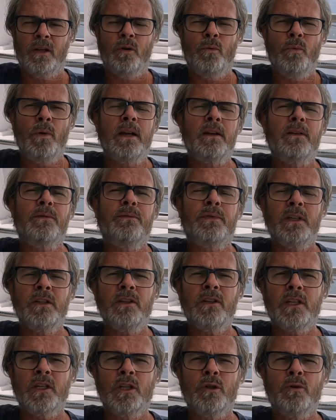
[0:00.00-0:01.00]
We had a
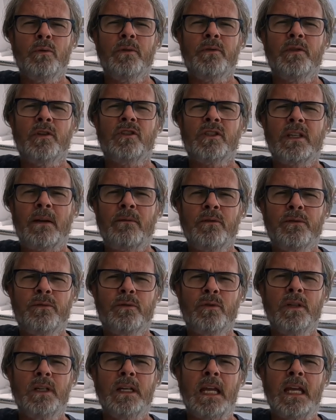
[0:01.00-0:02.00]
fin keel with a
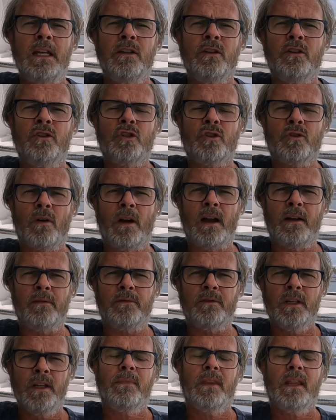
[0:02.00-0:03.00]
7-foot 8-inch
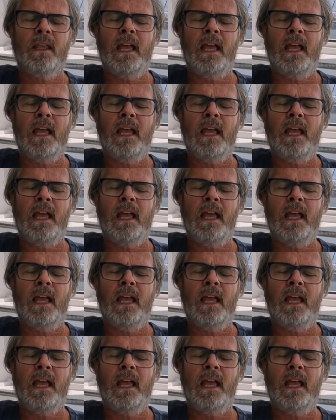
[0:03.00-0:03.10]
draft.